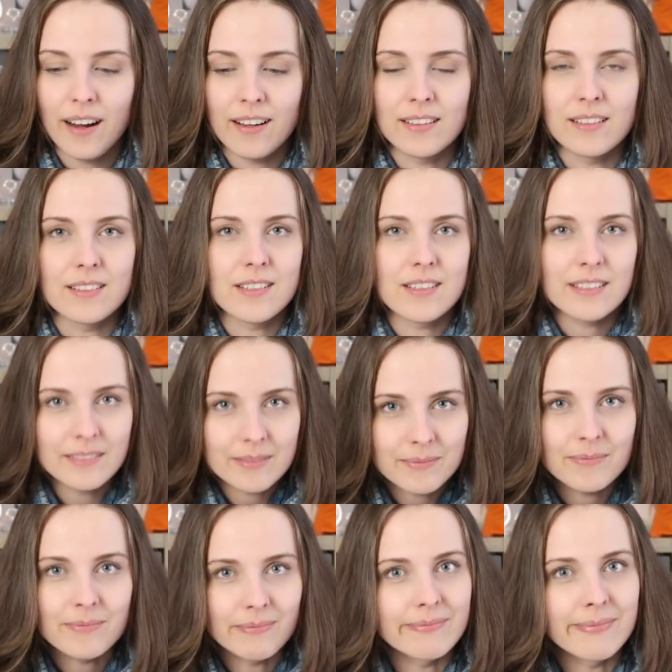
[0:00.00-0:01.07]
and
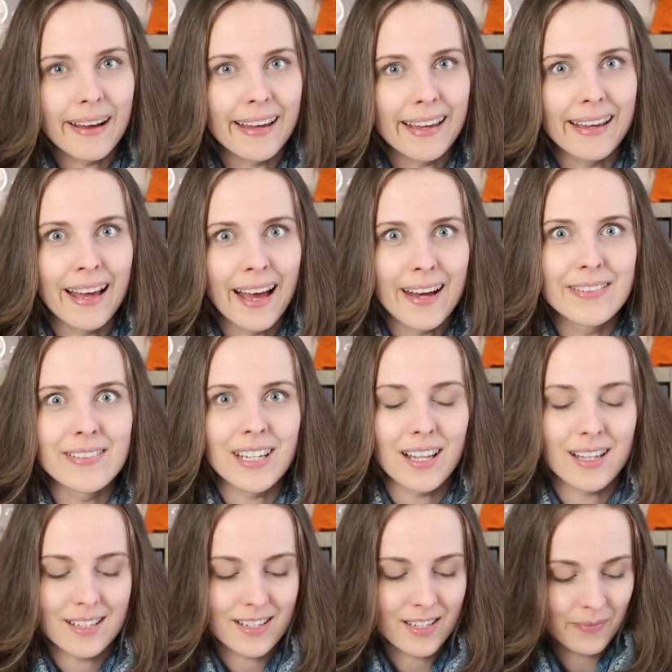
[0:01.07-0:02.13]
I have a
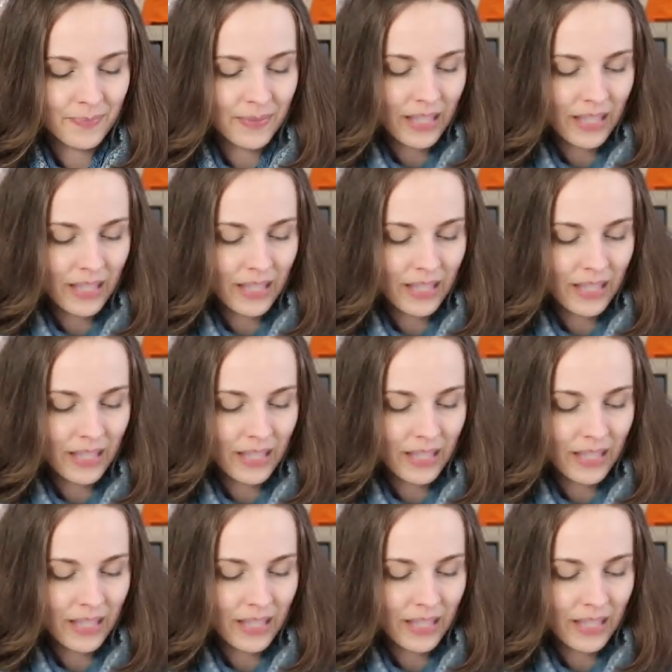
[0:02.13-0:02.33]
lot.